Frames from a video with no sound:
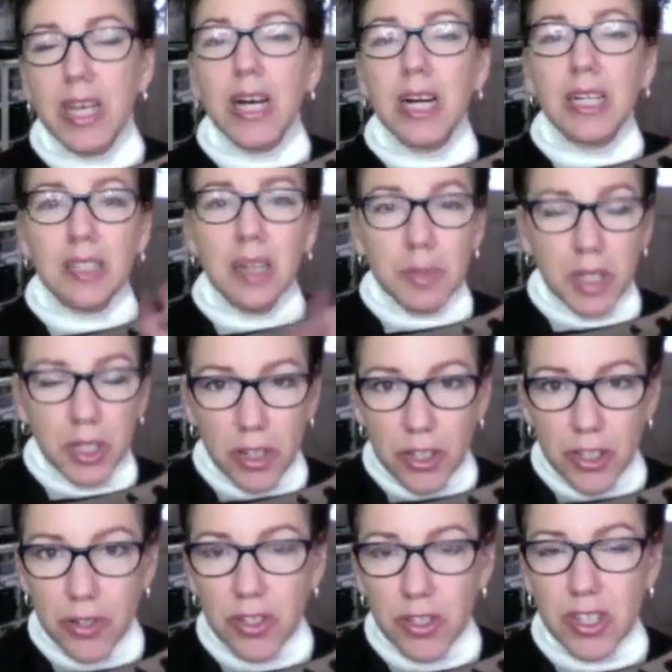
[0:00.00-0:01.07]
Let me also
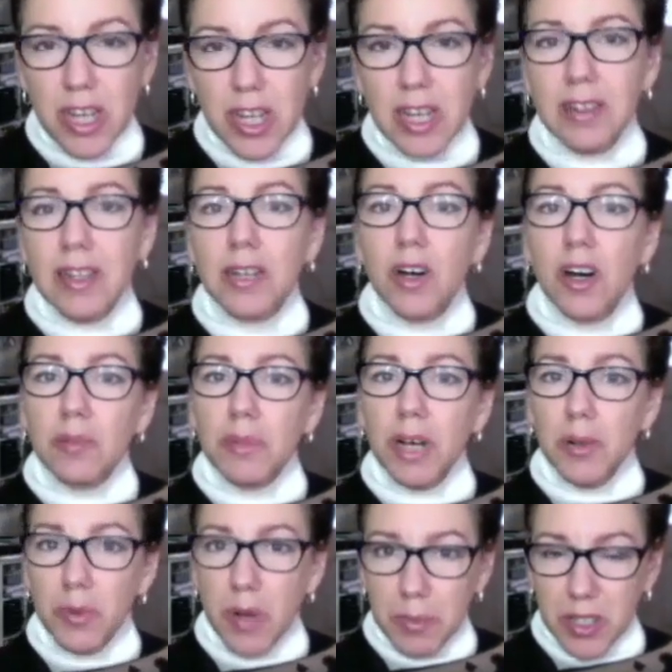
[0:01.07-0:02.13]
state that on my
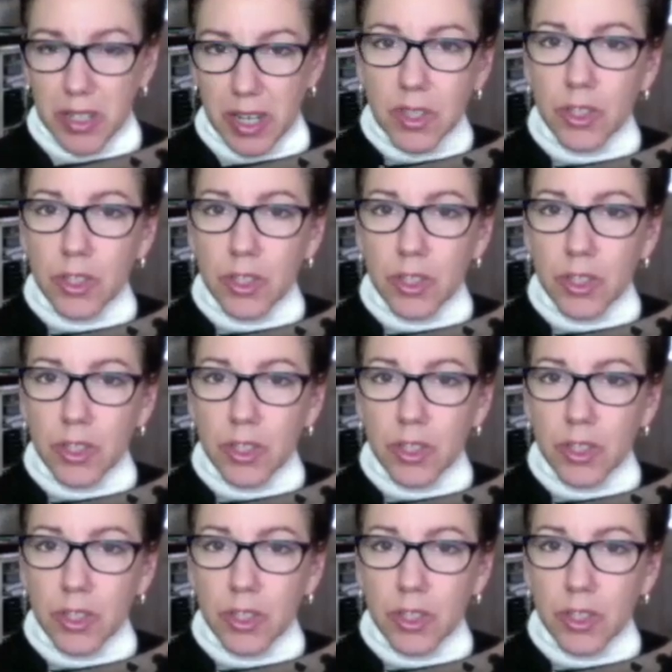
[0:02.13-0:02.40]
website,